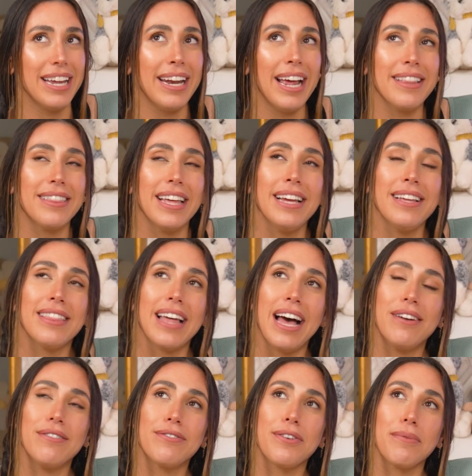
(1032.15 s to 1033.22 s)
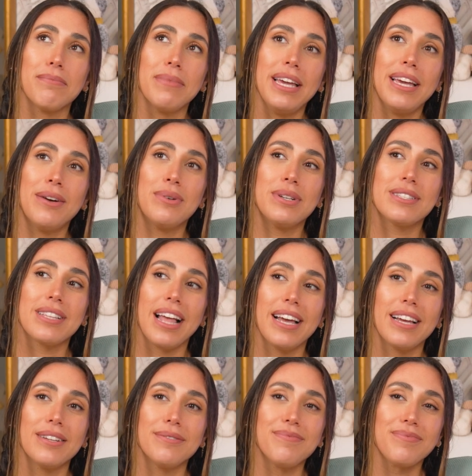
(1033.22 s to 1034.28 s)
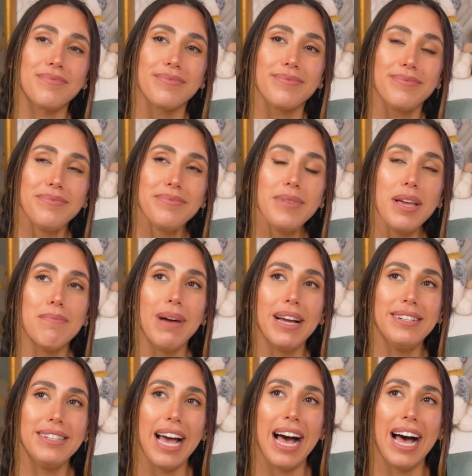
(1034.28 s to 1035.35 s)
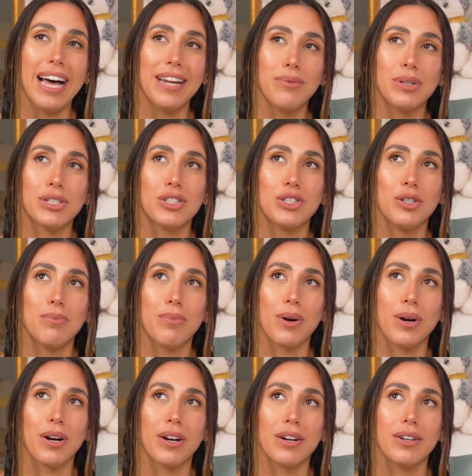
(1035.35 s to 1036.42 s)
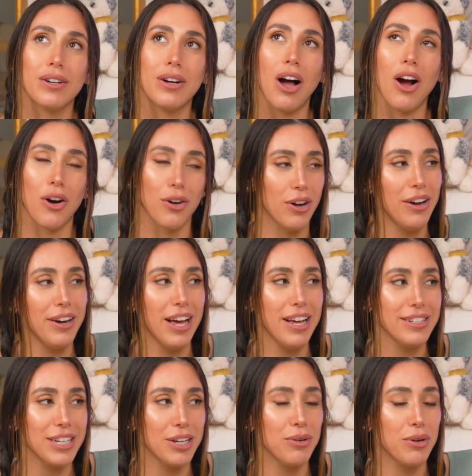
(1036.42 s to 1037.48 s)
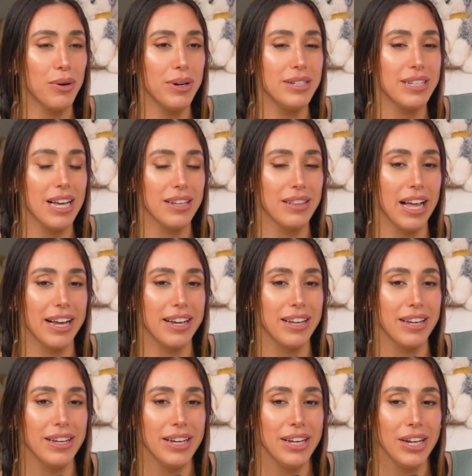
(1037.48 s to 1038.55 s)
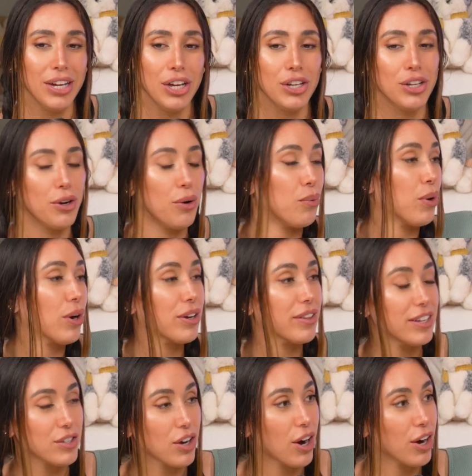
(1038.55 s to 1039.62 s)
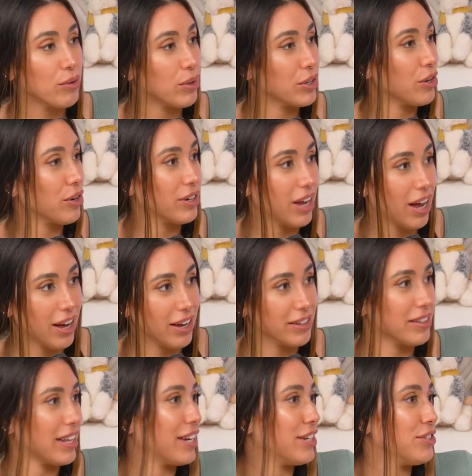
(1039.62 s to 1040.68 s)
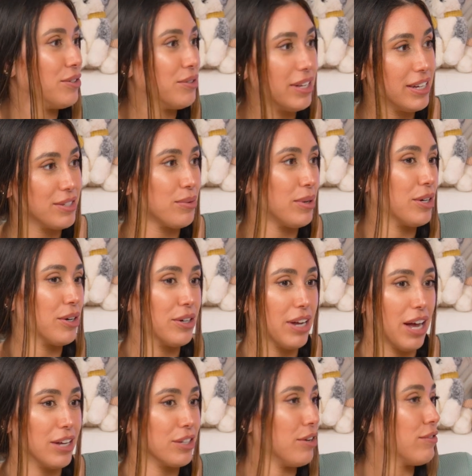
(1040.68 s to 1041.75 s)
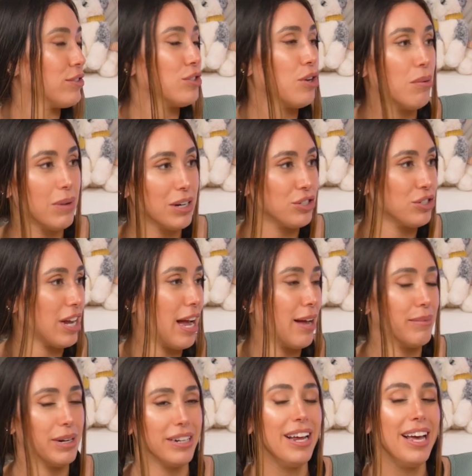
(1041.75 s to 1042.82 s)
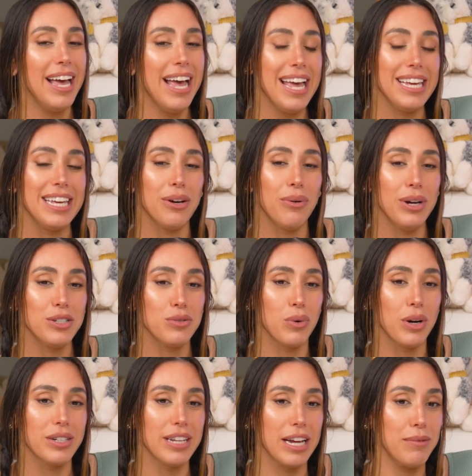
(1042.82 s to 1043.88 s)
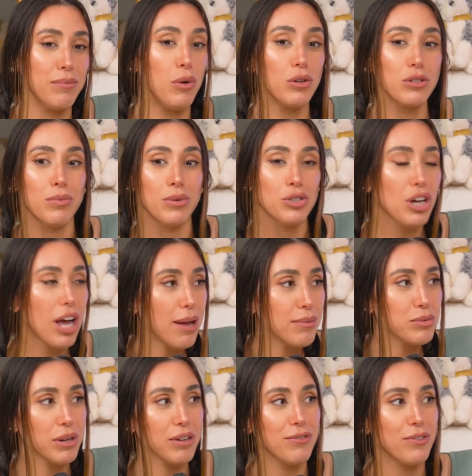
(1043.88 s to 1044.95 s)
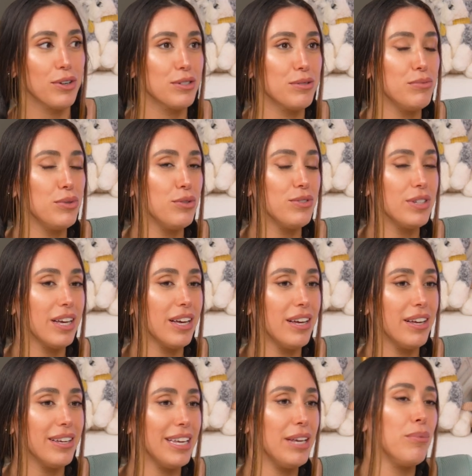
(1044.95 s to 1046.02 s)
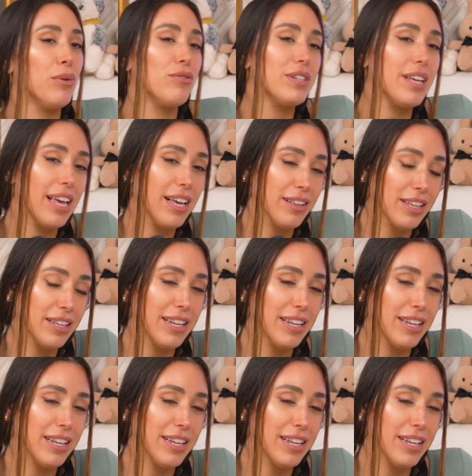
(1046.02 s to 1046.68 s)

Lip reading: And I think that for me, it was like, my dad was super hard on us. He would always say, like, you know, work this hard while you're young. Like, do this while you're young. You have so much time. And he always worked like multiple jobs. When he first moved to England.